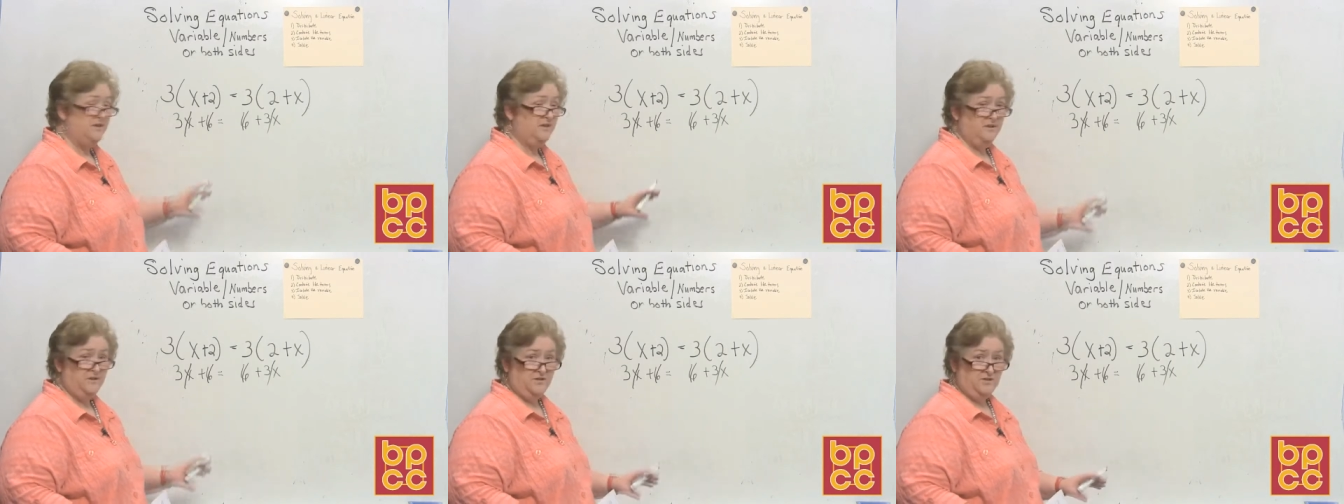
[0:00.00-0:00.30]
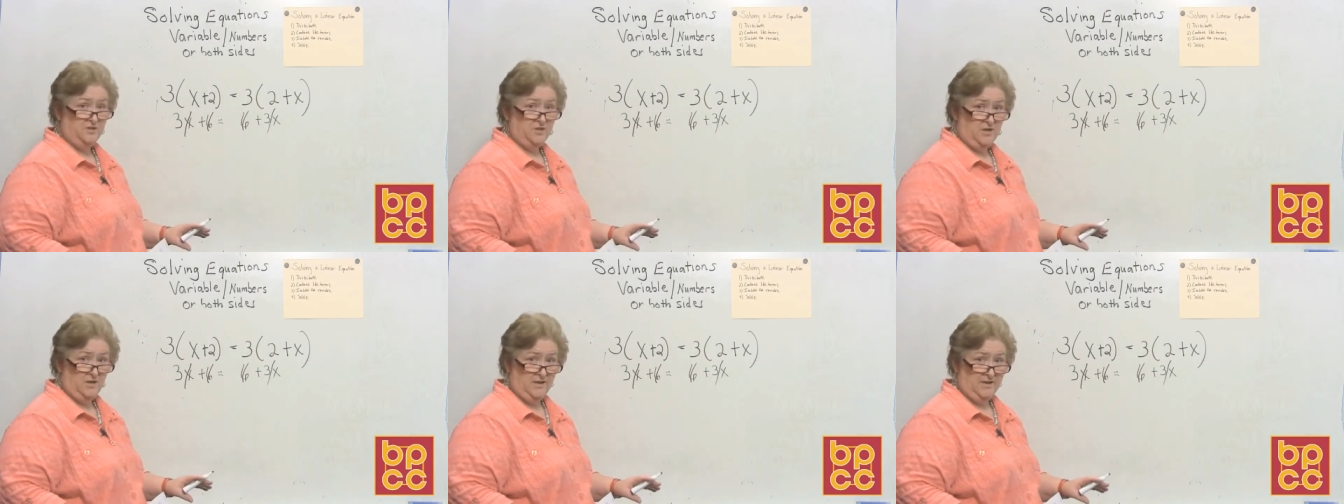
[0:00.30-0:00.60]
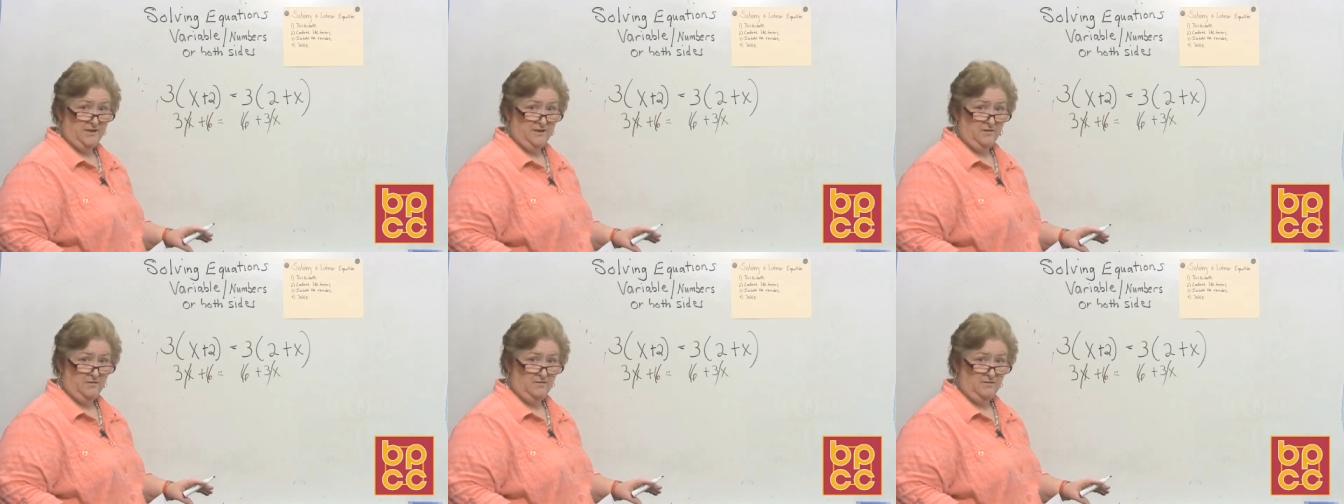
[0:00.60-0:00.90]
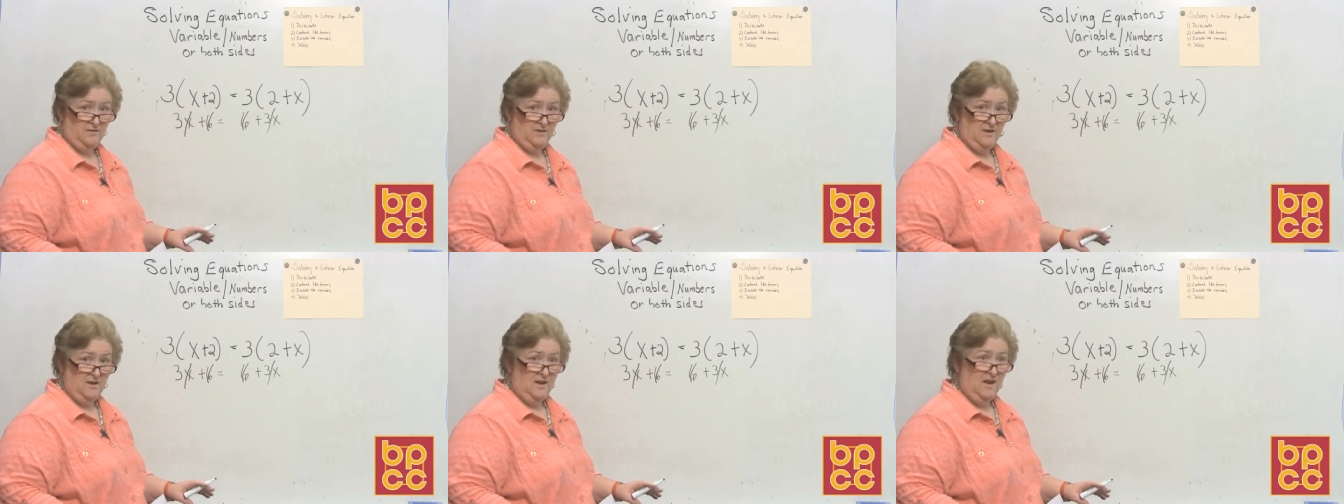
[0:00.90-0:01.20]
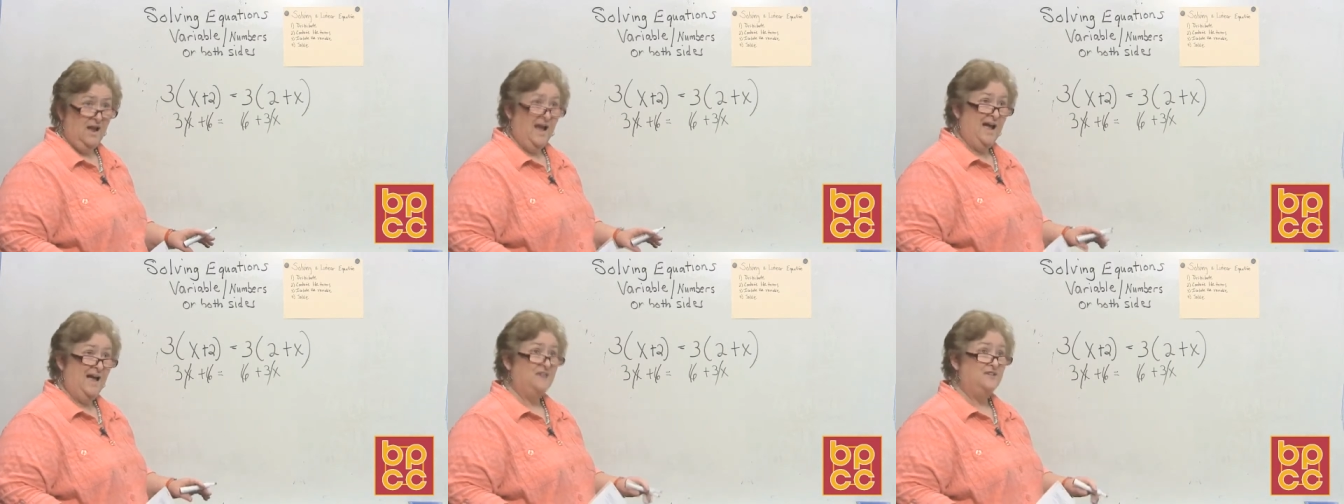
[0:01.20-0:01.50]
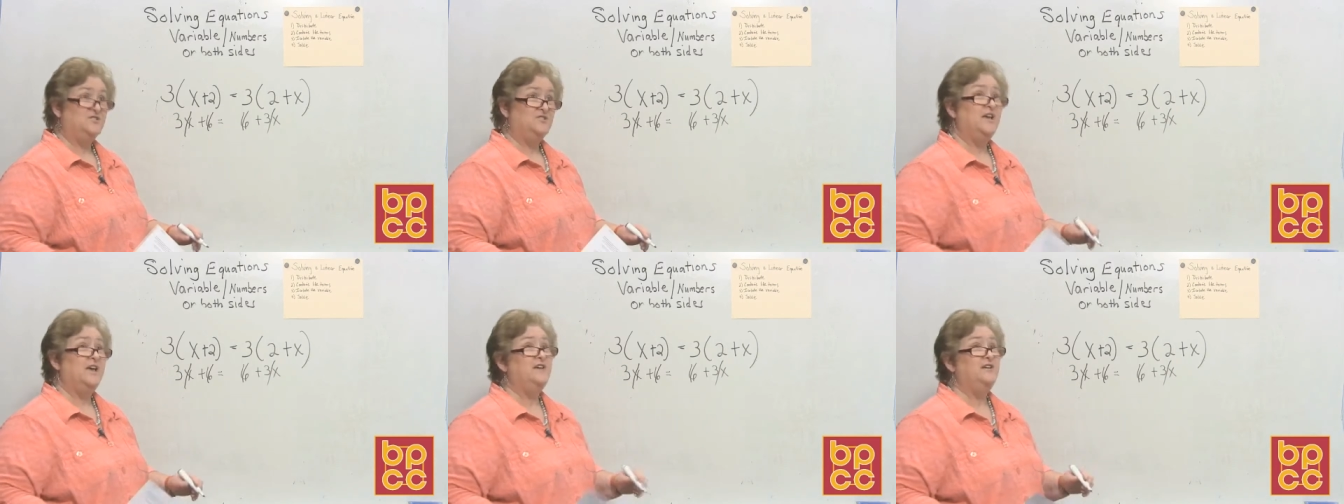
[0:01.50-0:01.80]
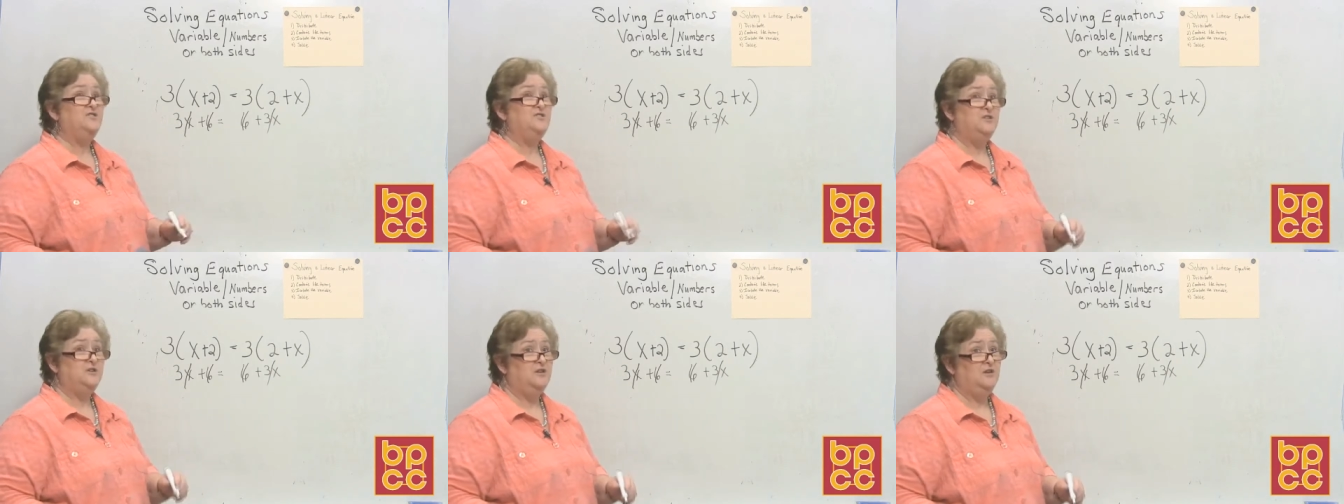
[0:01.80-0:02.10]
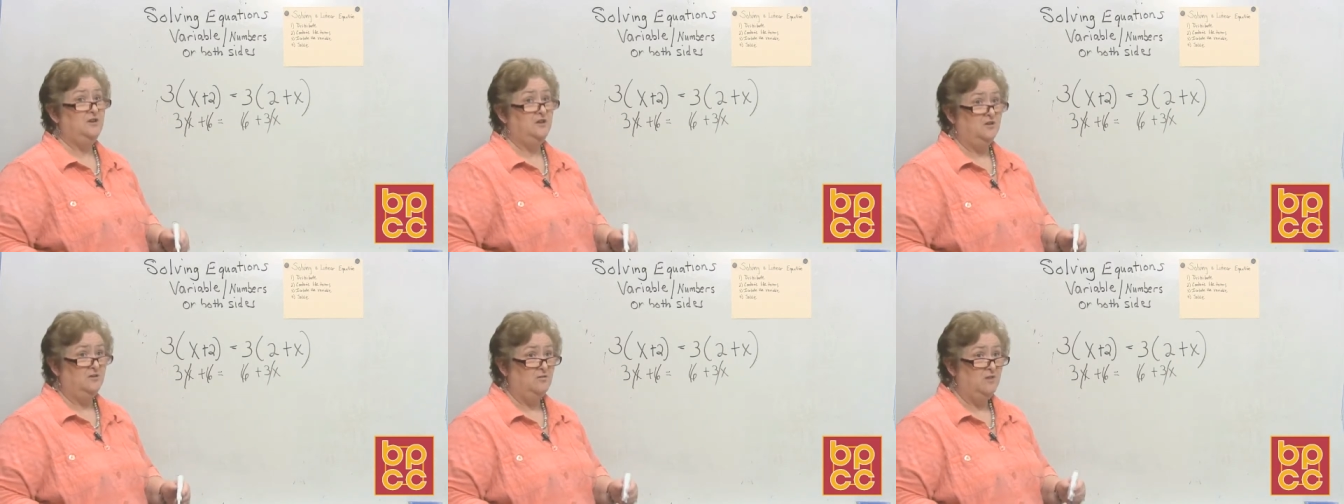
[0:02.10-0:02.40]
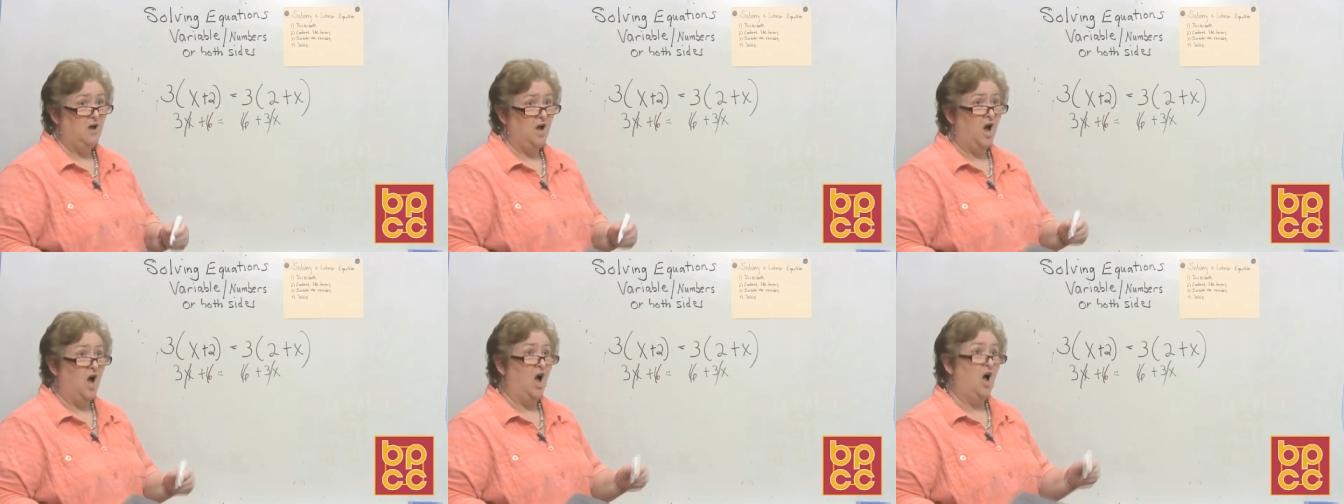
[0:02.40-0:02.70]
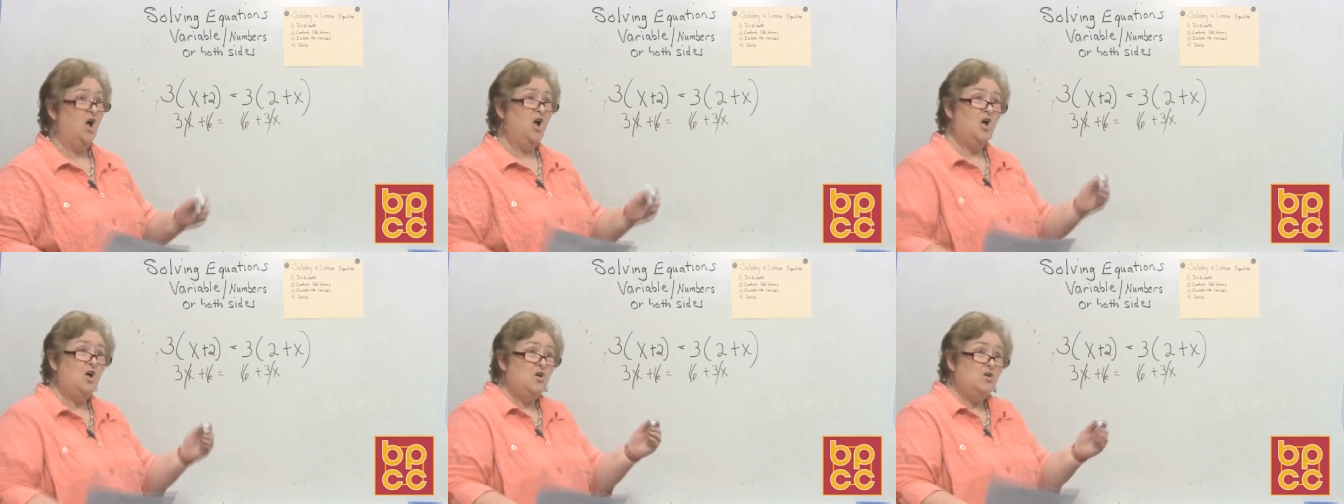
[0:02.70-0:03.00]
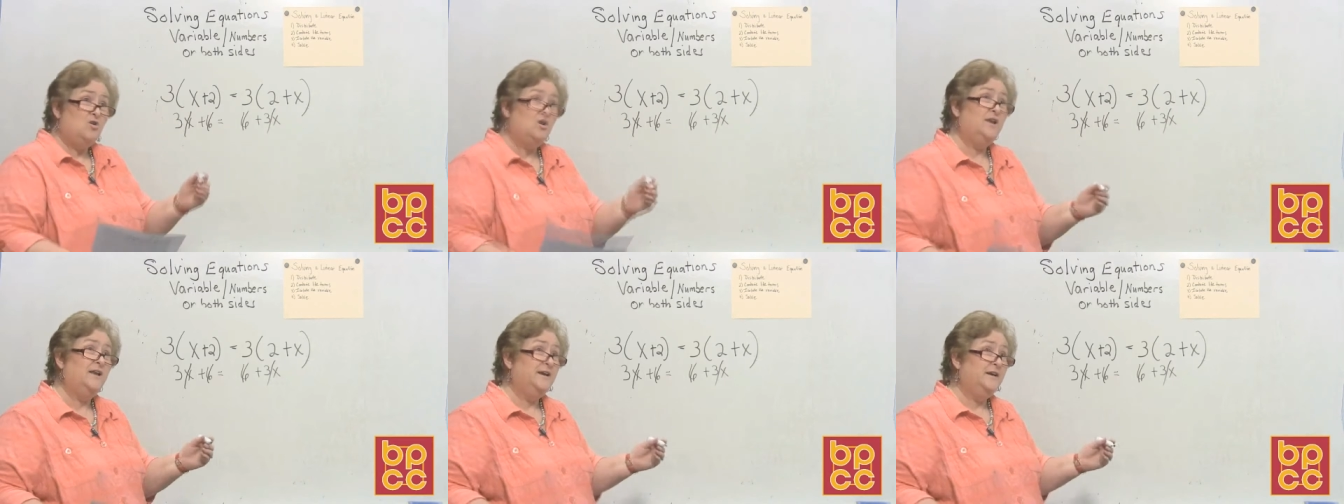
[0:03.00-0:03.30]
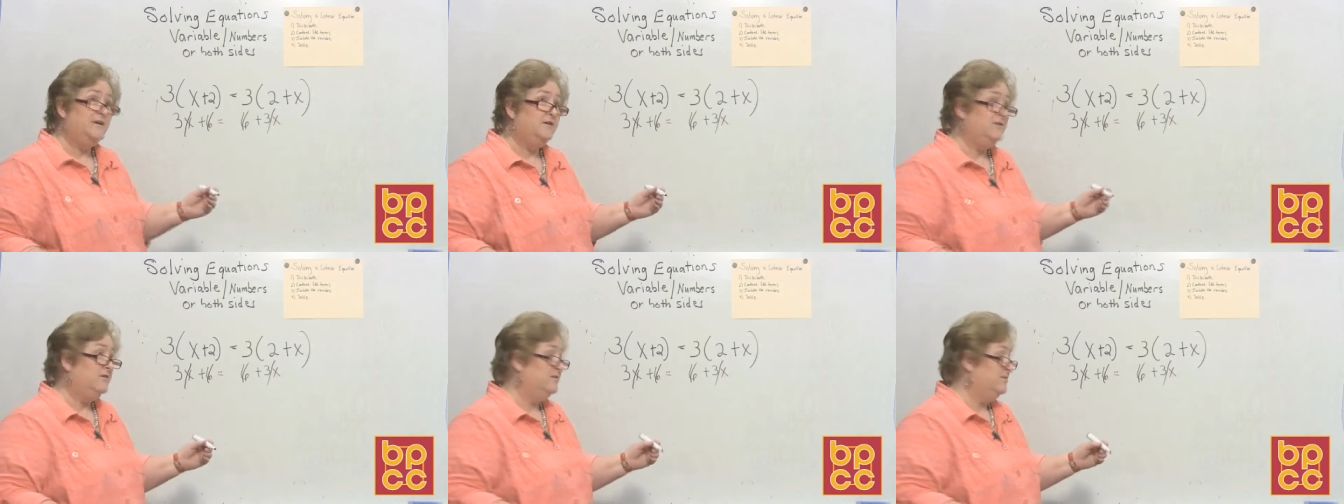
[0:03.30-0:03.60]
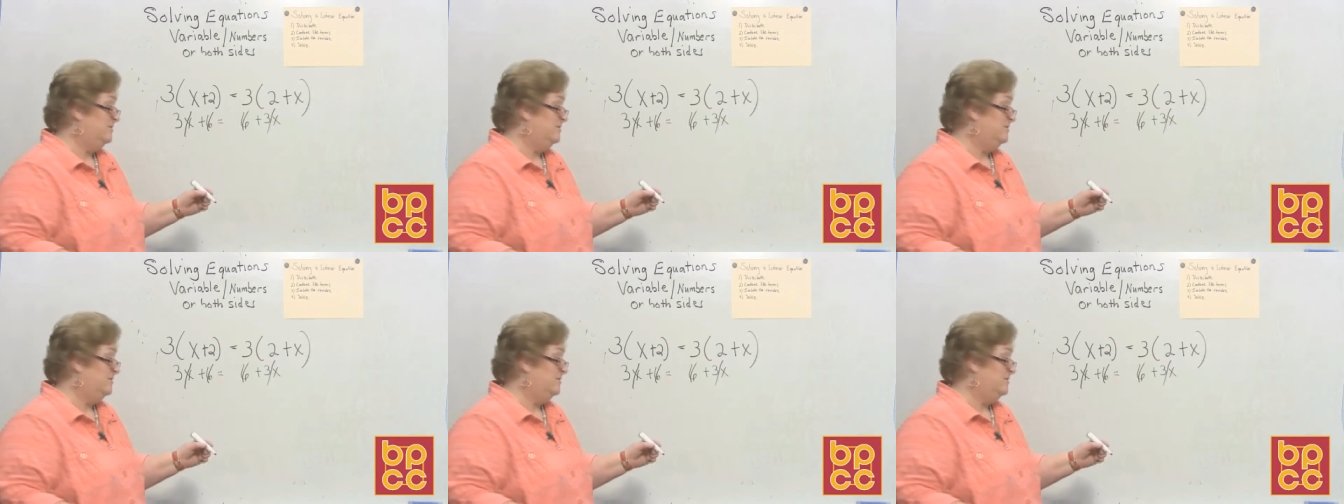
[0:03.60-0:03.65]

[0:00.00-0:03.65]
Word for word: is clear, I say to you, all clear.